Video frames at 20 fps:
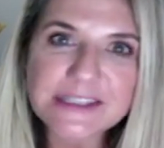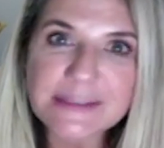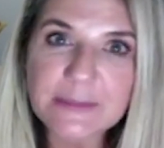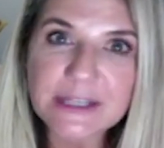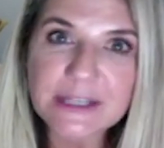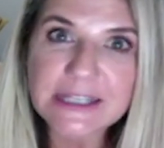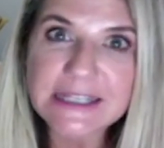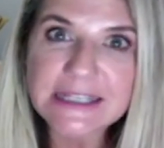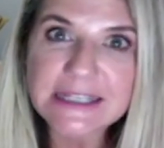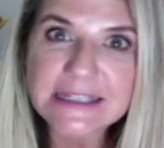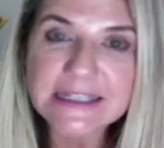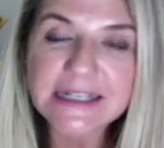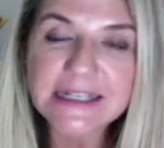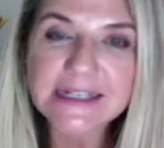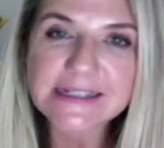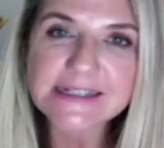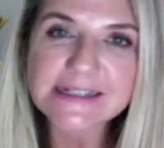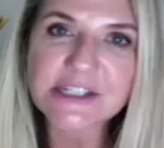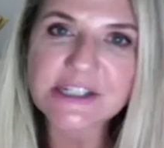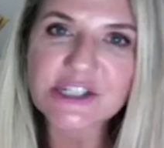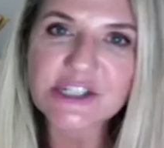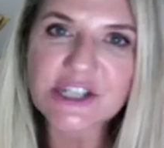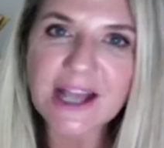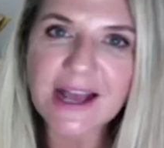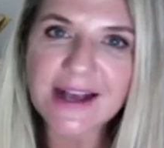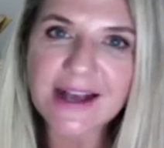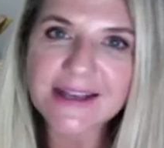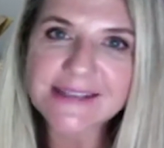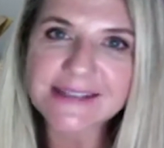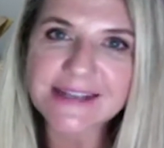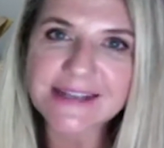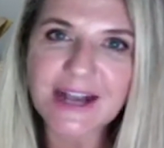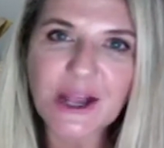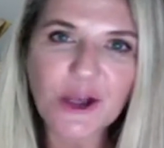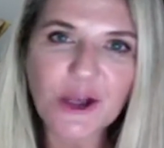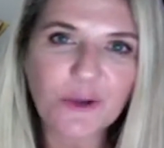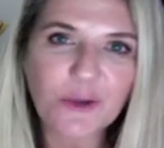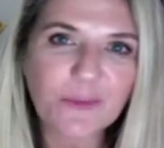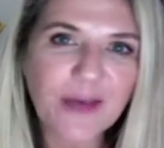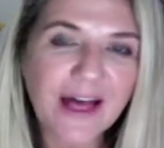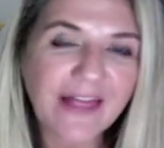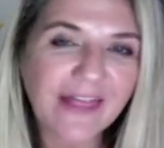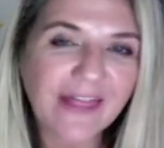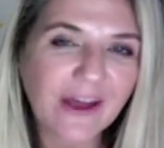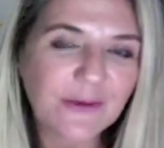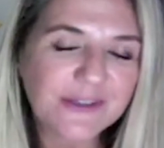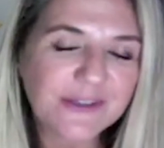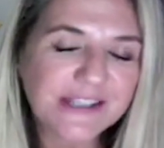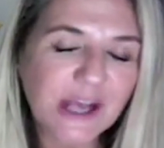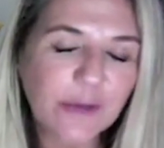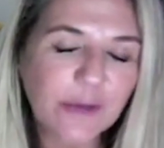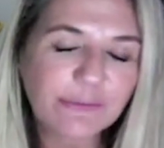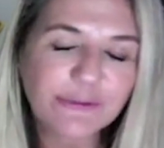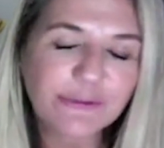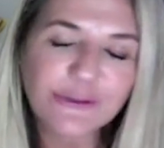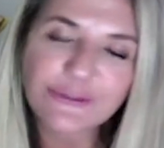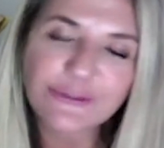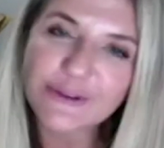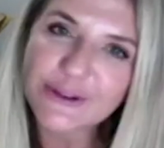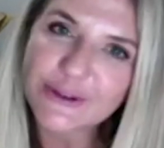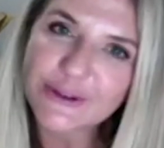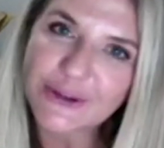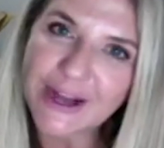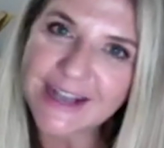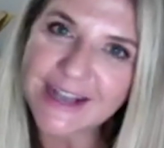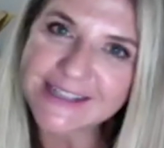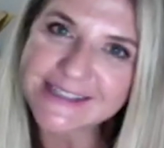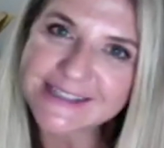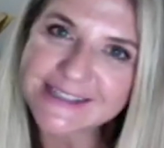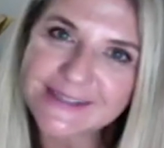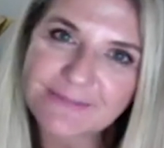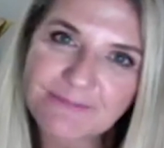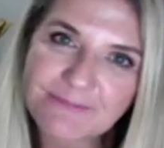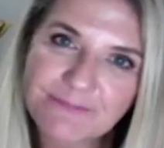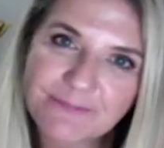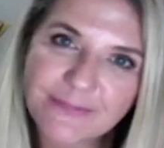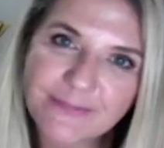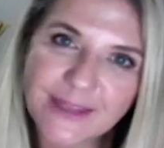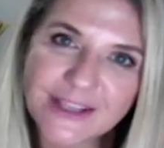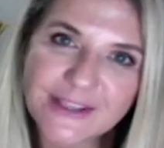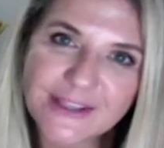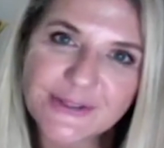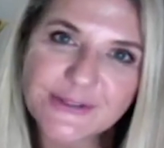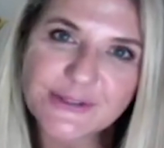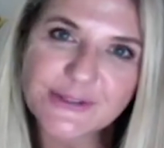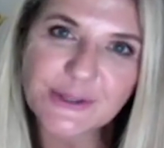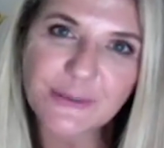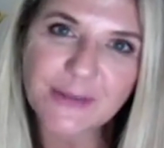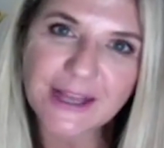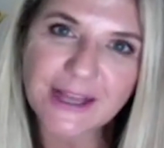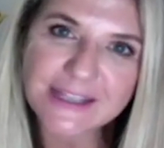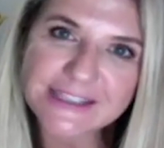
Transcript: some of the key tenets that she has, and I hope that was helpful for you guys. Thank you so